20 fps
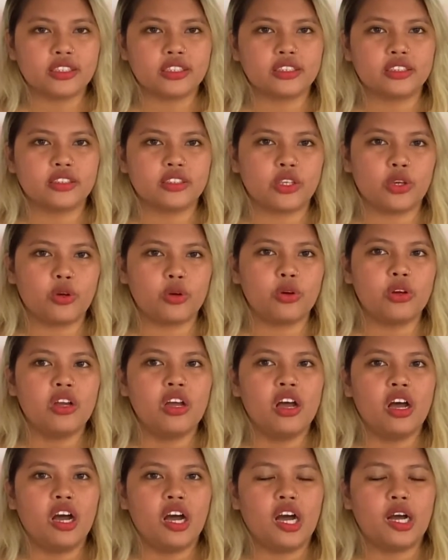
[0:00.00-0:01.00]
So
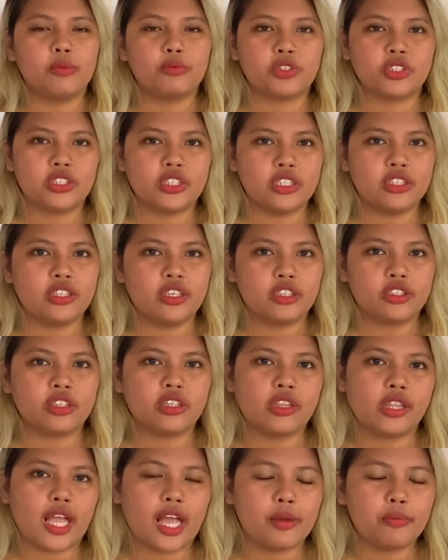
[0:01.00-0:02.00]
she then
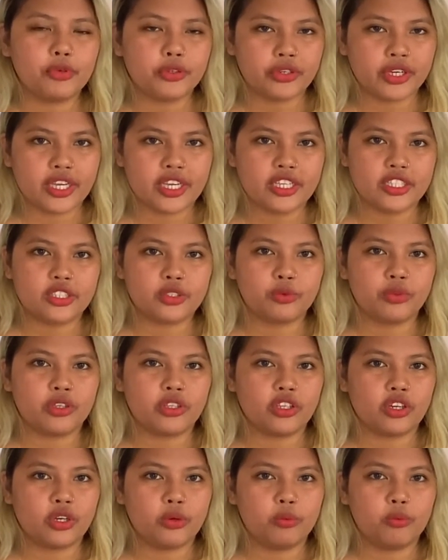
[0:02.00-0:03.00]
collaborates
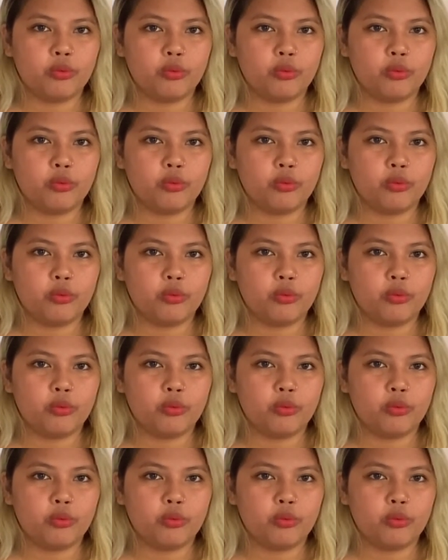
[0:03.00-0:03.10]
with our